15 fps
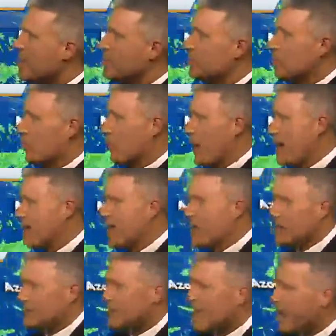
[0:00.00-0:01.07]
So right now
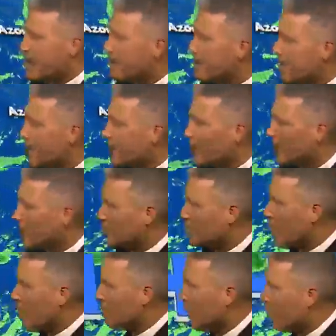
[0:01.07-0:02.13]
it's not a favorable
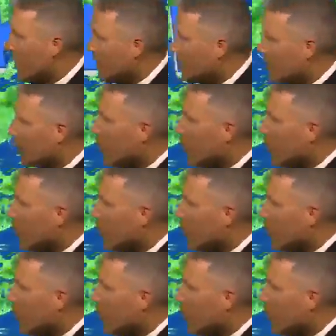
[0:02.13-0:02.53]
zone, but as it